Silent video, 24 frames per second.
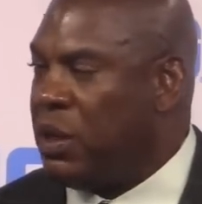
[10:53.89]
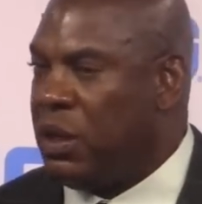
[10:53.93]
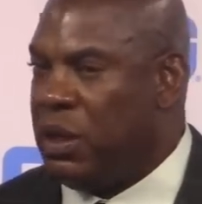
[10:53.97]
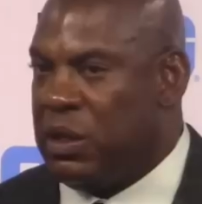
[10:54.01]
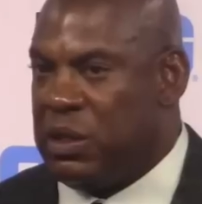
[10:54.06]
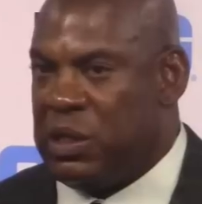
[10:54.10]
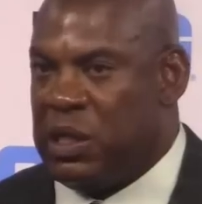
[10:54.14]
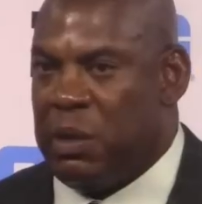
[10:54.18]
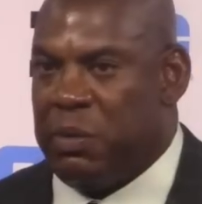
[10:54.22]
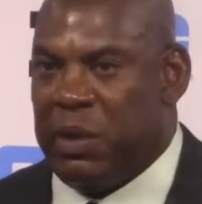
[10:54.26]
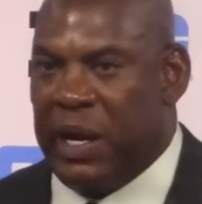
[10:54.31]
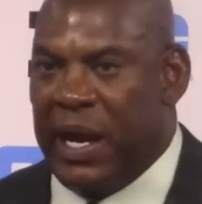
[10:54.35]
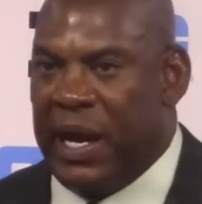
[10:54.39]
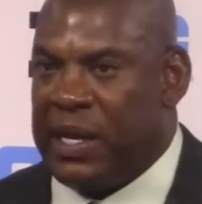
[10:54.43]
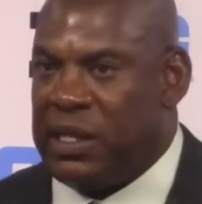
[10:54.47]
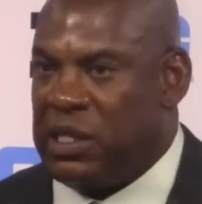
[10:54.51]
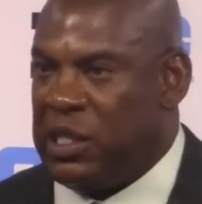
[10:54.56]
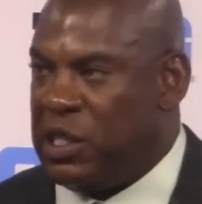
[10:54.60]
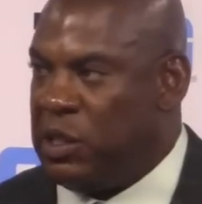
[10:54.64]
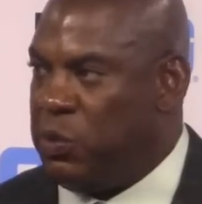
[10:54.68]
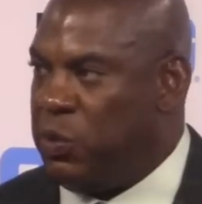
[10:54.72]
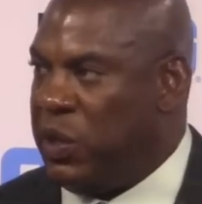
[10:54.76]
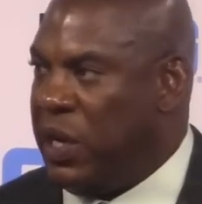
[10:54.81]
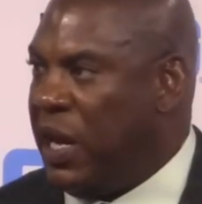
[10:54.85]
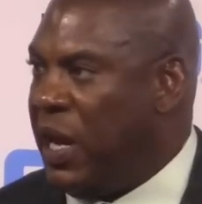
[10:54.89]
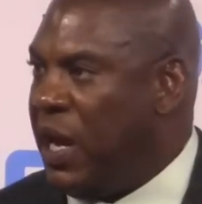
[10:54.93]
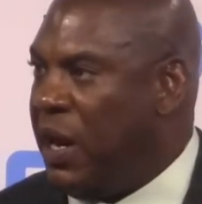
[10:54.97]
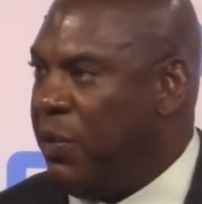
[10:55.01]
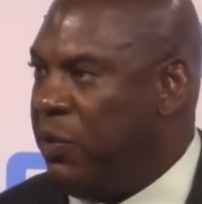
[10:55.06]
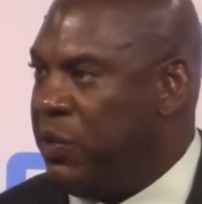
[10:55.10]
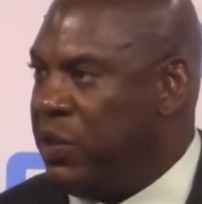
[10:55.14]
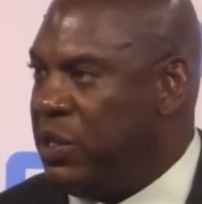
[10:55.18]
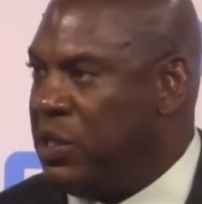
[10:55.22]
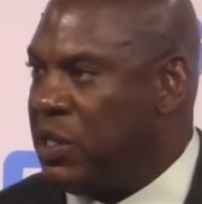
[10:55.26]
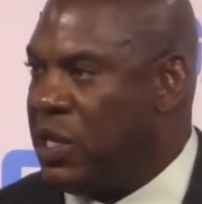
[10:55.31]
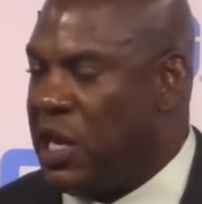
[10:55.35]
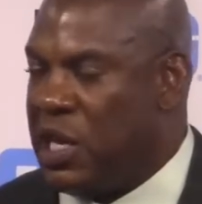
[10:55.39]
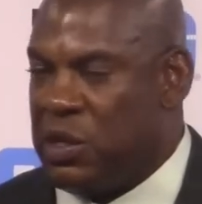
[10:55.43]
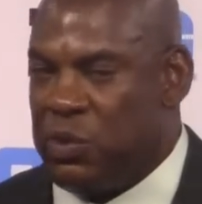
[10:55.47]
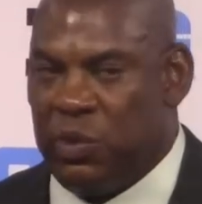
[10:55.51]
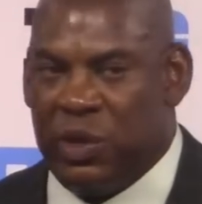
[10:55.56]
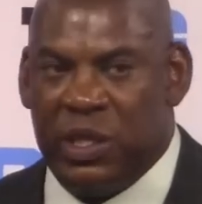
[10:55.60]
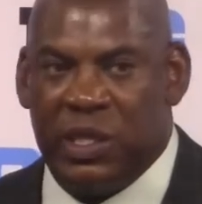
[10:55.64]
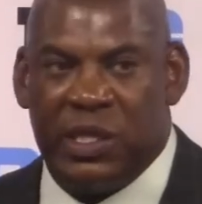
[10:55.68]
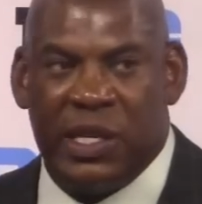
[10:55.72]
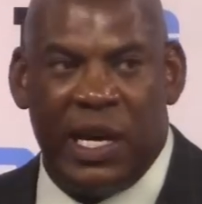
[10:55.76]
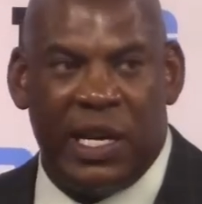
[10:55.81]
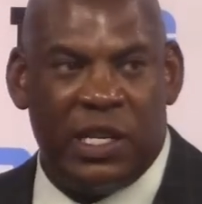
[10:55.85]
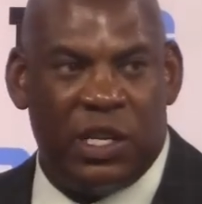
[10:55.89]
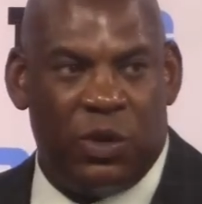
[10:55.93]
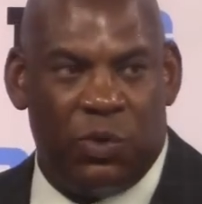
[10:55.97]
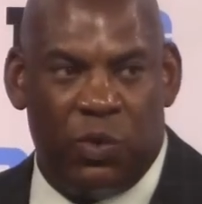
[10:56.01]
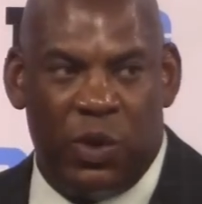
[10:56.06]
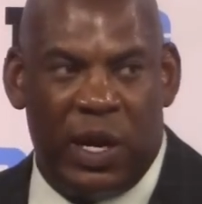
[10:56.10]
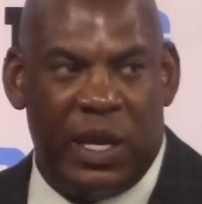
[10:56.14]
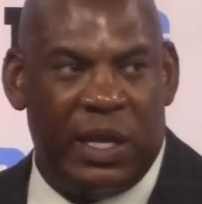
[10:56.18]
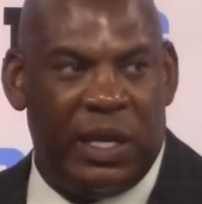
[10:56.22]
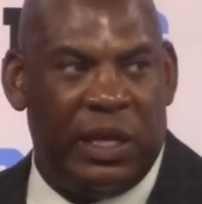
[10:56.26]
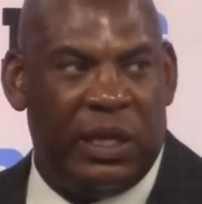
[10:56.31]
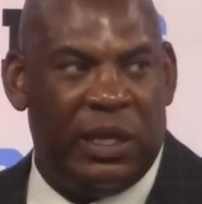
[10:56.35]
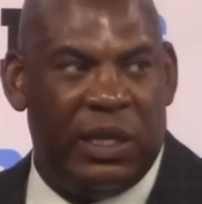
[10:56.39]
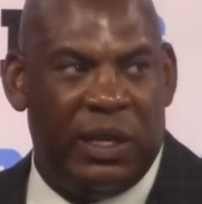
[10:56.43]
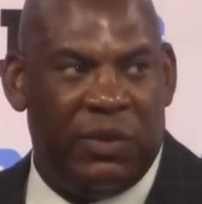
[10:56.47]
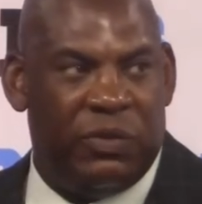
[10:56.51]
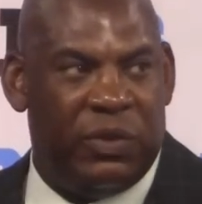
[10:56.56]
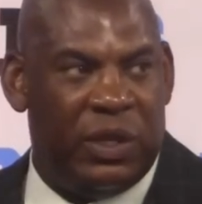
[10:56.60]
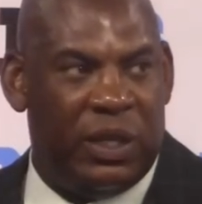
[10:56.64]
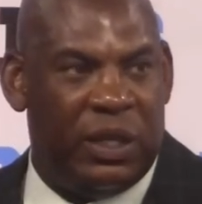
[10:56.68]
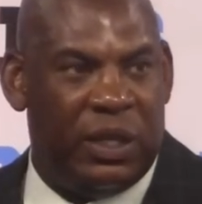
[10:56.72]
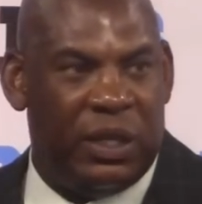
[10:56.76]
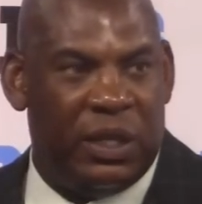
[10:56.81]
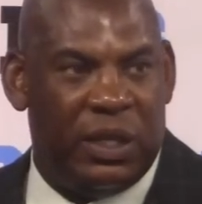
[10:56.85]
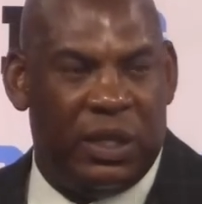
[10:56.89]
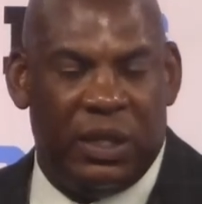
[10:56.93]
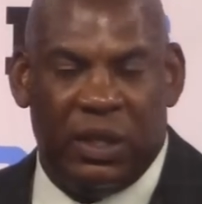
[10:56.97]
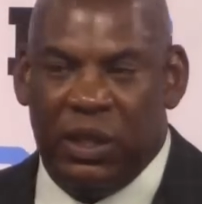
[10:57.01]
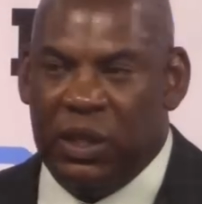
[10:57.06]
summer access we have with these guys, where these guys are running, lifting.